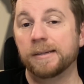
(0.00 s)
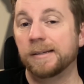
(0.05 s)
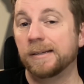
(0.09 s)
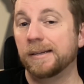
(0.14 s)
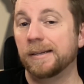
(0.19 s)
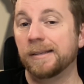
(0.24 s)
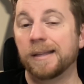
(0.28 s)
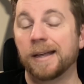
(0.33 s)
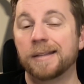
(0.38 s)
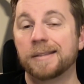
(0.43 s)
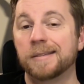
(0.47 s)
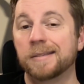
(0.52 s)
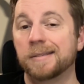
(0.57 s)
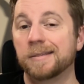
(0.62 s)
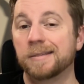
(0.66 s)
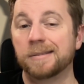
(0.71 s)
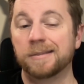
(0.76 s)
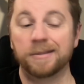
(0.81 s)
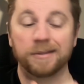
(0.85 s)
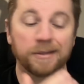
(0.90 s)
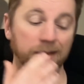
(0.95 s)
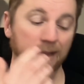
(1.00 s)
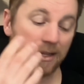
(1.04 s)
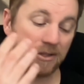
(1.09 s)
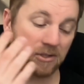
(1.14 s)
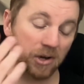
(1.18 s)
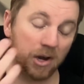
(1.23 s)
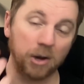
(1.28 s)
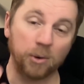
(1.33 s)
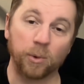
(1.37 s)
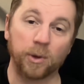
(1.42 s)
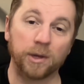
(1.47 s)
and that's
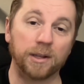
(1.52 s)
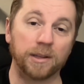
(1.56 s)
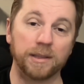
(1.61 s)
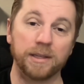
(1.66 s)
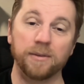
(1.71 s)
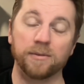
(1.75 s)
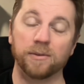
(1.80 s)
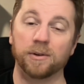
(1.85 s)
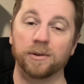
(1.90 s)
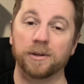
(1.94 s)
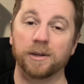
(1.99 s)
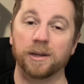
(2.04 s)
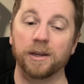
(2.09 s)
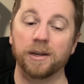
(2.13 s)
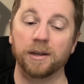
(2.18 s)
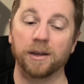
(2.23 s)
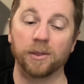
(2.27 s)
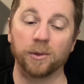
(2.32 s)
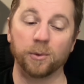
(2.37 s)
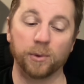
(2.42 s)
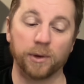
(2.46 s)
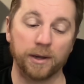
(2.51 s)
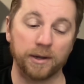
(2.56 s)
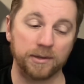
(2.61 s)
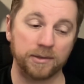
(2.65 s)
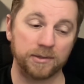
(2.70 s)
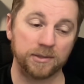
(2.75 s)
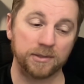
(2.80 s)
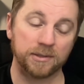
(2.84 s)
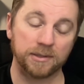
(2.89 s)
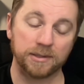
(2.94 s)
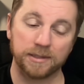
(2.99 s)
how I want to leave it, okay?
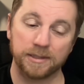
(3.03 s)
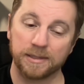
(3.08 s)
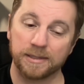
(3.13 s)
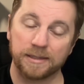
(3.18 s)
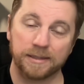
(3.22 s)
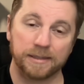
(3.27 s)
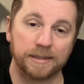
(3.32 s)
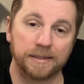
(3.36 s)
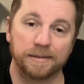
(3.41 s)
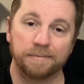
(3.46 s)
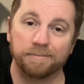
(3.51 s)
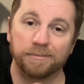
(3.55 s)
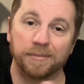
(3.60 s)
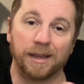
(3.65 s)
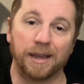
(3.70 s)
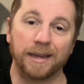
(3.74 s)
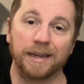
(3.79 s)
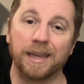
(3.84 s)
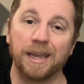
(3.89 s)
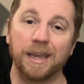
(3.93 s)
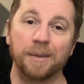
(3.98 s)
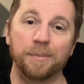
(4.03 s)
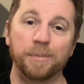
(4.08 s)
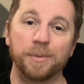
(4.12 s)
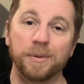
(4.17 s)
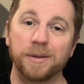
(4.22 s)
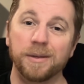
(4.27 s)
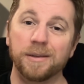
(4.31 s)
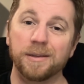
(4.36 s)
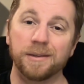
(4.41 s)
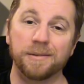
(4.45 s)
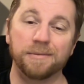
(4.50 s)
Otherwise, I can't
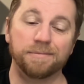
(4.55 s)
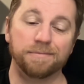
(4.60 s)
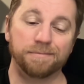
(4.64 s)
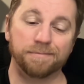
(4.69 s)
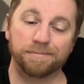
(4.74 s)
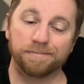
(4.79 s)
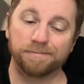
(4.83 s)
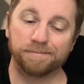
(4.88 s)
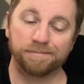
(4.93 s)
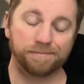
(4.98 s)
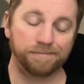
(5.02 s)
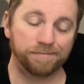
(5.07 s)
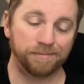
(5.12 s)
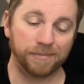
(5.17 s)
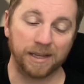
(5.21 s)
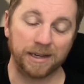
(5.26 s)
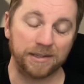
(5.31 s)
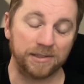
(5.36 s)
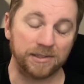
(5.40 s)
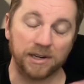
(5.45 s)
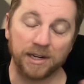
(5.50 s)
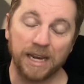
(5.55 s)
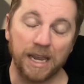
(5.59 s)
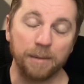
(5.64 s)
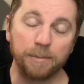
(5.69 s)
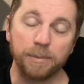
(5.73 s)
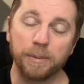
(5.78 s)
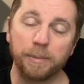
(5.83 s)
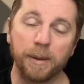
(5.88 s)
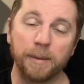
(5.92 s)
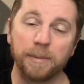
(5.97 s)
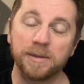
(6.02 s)
be, like I said, I can't
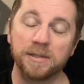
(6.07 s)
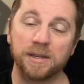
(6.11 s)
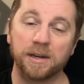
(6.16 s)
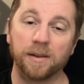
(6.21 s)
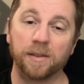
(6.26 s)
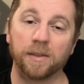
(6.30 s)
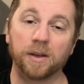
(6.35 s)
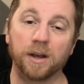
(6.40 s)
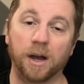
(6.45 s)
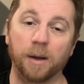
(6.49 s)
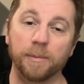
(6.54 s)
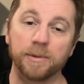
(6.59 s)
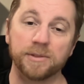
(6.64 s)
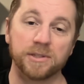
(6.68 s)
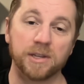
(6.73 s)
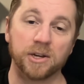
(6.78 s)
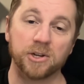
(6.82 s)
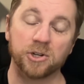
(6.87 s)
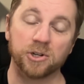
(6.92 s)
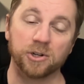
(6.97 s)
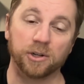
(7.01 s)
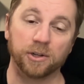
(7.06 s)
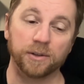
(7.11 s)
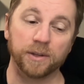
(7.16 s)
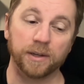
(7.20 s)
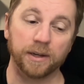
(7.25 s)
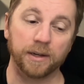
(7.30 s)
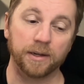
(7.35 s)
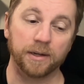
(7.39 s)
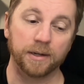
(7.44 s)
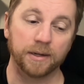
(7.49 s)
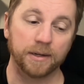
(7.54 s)
be babysitting the comment section all
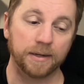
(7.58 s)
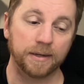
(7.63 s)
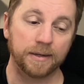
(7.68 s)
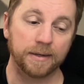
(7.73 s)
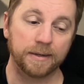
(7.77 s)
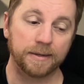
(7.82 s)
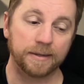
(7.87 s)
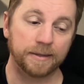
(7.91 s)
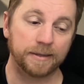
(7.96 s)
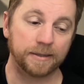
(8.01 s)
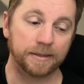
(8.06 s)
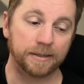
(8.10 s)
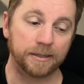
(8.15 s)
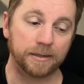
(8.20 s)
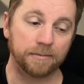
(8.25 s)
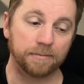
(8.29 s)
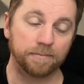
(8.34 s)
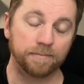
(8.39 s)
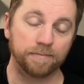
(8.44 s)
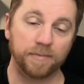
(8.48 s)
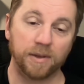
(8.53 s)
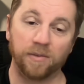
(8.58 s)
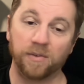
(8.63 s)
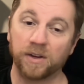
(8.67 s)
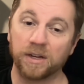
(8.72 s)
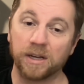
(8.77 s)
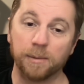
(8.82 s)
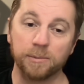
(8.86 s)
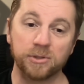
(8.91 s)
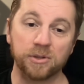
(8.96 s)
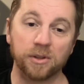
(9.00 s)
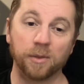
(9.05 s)
day. If it
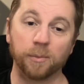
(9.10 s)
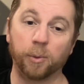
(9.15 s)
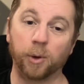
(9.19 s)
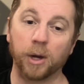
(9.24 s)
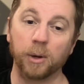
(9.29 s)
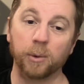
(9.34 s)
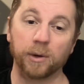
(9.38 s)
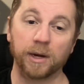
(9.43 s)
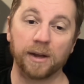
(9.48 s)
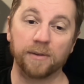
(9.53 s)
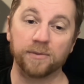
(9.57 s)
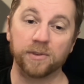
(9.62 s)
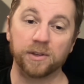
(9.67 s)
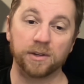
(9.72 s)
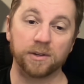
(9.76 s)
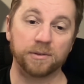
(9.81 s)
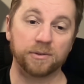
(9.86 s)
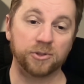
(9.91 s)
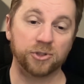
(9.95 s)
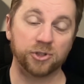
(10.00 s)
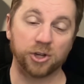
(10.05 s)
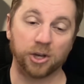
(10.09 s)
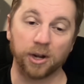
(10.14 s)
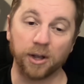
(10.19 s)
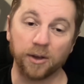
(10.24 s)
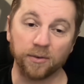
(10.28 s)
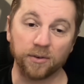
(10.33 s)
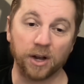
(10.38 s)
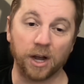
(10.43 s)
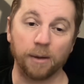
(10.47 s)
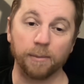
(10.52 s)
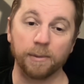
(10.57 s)
comes to the point where I have to shut
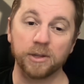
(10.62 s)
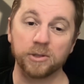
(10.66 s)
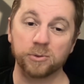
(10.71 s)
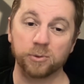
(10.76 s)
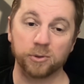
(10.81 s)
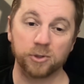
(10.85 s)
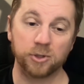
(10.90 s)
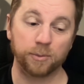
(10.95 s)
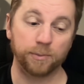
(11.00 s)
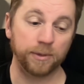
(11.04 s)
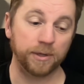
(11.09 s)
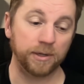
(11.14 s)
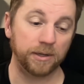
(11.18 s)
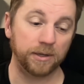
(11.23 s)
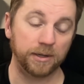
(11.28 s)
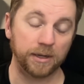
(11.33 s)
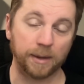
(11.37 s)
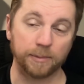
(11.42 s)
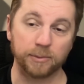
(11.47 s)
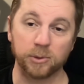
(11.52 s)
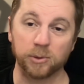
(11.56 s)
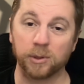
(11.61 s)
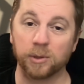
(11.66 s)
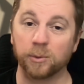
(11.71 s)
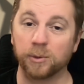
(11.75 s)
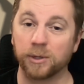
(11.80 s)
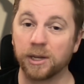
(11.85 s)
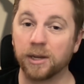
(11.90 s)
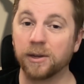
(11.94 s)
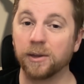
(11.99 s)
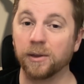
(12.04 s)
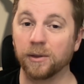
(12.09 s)
off comments, which would be absolutely
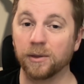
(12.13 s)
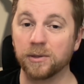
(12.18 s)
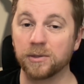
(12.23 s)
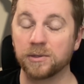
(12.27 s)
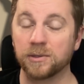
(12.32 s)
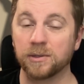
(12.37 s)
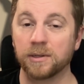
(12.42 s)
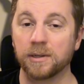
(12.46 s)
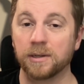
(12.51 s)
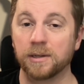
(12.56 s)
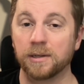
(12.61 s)
ridiculous,